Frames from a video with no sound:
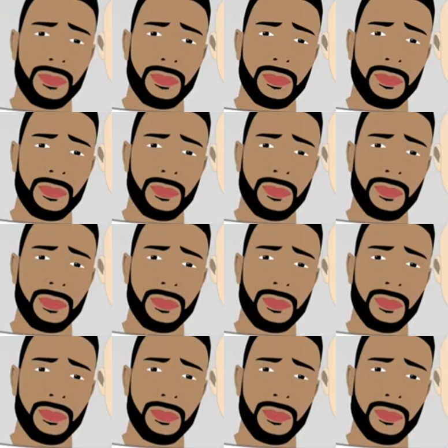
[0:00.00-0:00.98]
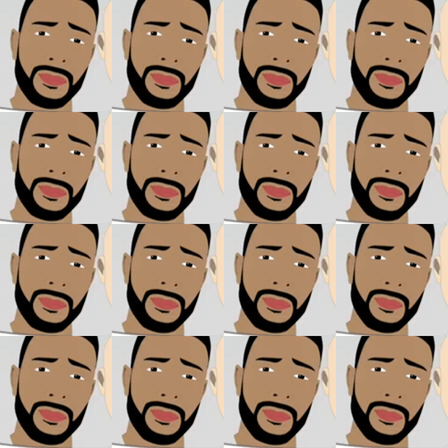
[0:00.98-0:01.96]

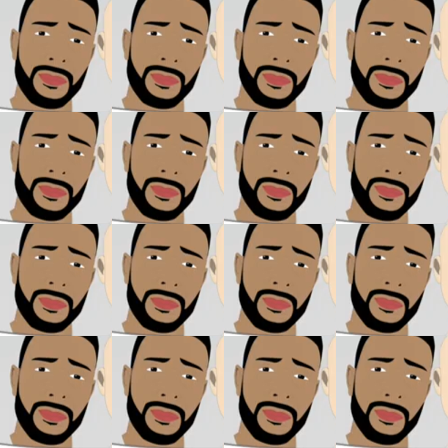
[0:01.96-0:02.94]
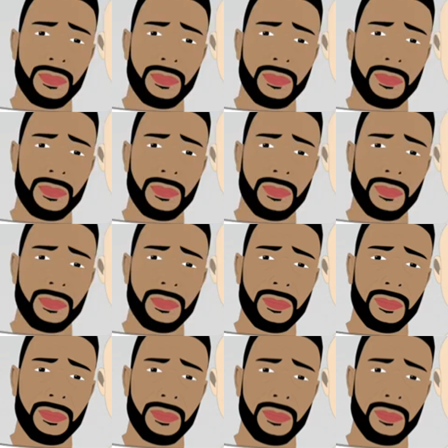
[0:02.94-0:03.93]

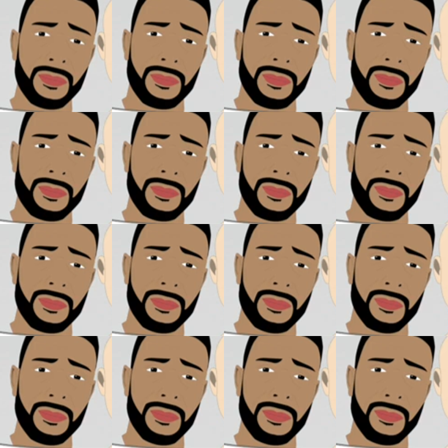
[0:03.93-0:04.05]
(silent)